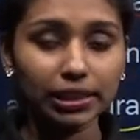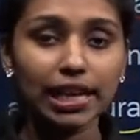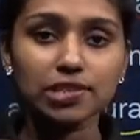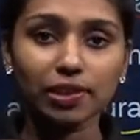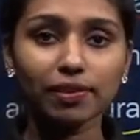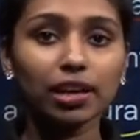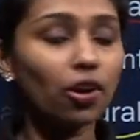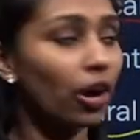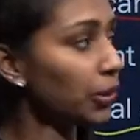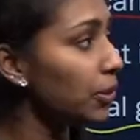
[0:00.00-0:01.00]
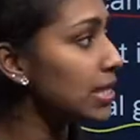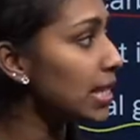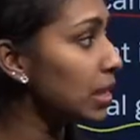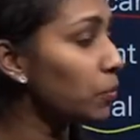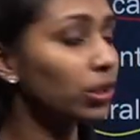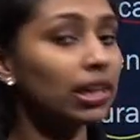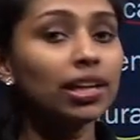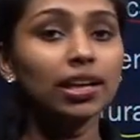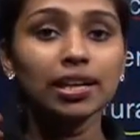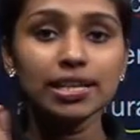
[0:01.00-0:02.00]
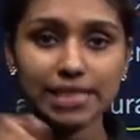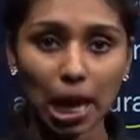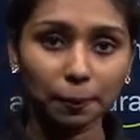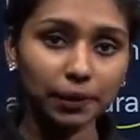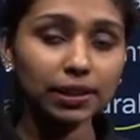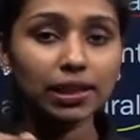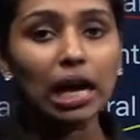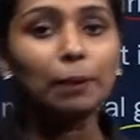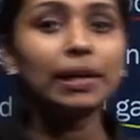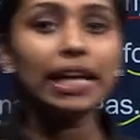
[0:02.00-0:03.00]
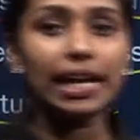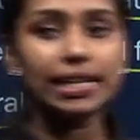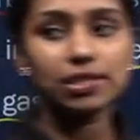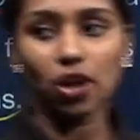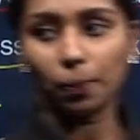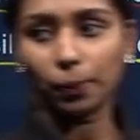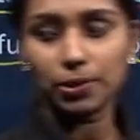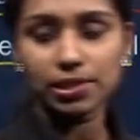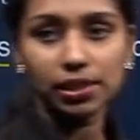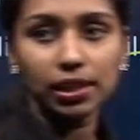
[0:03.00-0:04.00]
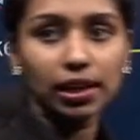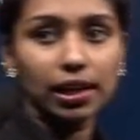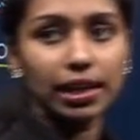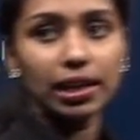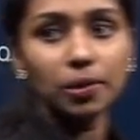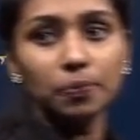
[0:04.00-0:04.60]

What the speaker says: That's why we are going to discuss about the chapter carbon and its compounds. Clear?